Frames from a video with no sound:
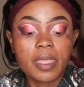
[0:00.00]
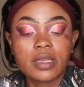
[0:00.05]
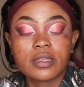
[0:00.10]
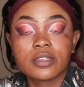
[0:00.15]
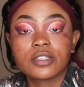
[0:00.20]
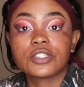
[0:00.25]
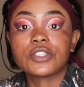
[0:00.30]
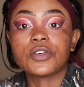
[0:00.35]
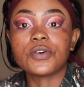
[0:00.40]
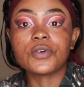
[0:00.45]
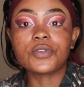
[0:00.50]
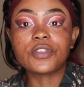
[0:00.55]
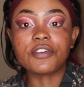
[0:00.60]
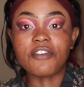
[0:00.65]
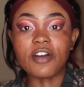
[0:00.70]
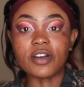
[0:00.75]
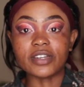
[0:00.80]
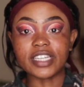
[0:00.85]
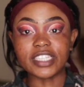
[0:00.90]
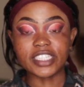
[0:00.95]
So the
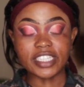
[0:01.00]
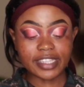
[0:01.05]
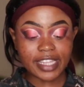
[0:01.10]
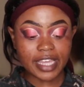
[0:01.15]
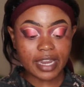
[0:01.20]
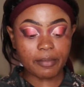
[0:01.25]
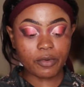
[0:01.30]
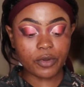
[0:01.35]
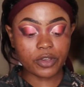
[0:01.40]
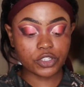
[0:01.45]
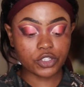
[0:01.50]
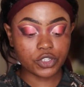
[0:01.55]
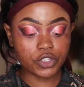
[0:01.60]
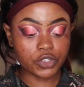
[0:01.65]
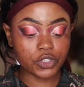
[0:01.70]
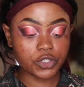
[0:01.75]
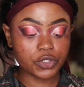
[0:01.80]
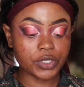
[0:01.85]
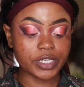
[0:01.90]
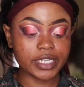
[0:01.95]
foundation that I'm going to
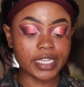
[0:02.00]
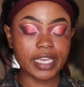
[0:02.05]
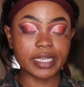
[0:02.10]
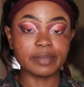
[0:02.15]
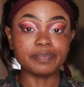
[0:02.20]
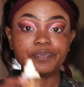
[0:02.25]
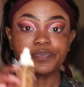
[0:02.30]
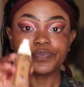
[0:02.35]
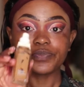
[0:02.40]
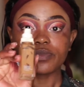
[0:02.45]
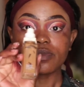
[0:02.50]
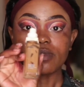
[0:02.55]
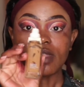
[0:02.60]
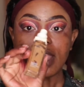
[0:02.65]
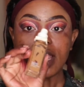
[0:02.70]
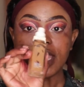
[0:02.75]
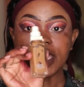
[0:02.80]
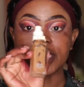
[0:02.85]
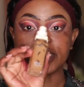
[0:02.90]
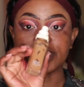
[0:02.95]
use today,
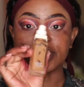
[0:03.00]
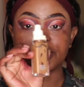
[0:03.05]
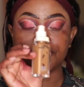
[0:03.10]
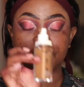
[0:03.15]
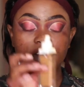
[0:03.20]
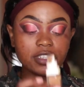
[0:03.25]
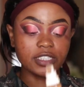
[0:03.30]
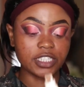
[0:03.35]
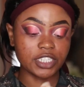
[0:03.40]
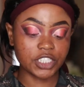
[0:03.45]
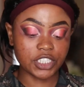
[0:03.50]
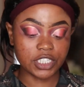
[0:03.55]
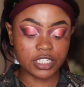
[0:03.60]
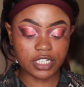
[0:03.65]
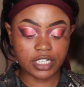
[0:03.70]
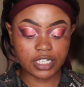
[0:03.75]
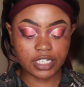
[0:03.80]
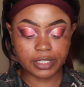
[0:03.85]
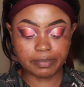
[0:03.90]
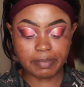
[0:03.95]
it is this foundation.
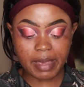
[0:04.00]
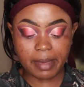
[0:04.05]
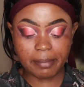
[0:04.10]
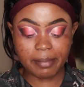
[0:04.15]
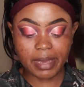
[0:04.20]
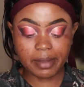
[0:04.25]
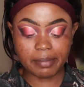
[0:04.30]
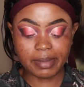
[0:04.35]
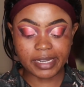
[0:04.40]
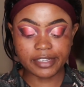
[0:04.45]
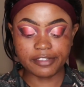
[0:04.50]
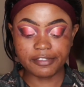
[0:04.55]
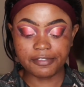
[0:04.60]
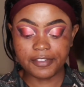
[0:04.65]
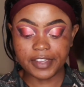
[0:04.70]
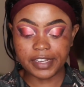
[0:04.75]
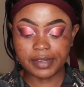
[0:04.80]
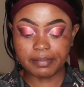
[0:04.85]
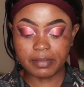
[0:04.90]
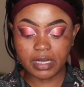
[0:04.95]
It is by Maybelline
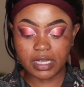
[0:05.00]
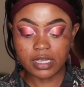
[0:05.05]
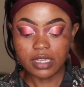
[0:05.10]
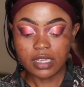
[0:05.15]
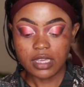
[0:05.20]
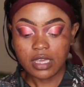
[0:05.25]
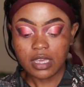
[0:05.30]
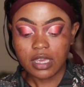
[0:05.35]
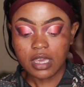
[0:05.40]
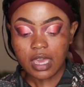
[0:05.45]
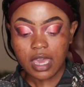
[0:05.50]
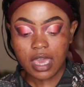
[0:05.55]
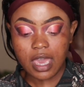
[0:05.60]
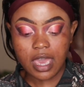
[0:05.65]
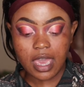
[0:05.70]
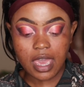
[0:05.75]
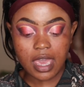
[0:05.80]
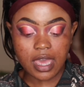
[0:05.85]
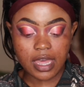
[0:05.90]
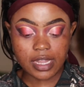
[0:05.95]
Fit Me,
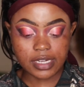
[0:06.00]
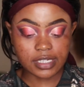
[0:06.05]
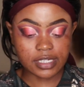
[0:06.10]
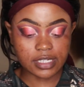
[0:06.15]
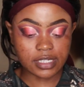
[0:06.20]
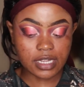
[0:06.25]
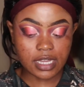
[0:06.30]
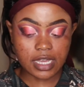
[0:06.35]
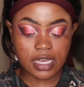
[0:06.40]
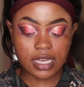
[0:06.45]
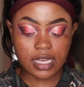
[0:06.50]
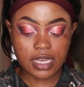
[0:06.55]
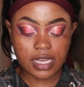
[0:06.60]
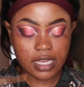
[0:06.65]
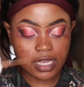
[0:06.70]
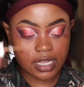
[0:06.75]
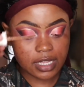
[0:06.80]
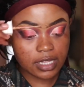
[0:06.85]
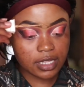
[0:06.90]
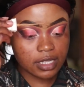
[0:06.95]
and
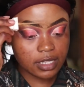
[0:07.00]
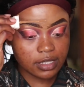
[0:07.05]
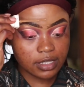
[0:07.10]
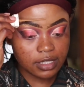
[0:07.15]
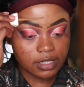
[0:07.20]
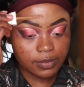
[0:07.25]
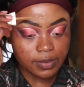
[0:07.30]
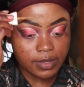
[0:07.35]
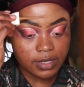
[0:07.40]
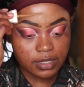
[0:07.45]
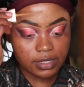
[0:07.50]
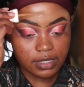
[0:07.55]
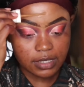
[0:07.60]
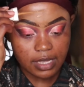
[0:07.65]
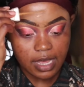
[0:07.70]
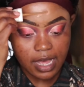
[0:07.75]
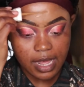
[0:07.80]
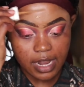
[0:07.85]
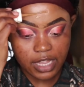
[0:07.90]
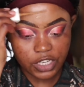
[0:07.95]
this one is
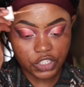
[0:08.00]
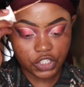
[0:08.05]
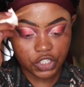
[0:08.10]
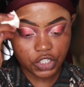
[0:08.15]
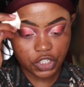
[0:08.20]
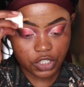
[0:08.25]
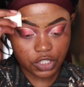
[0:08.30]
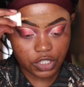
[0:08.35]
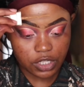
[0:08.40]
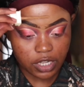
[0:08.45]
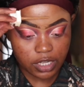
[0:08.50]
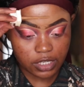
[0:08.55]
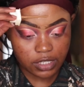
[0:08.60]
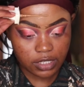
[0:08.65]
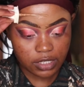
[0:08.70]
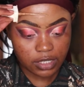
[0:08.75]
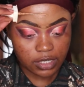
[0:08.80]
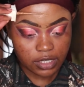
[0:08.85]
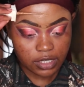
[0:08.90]
in color She's Not.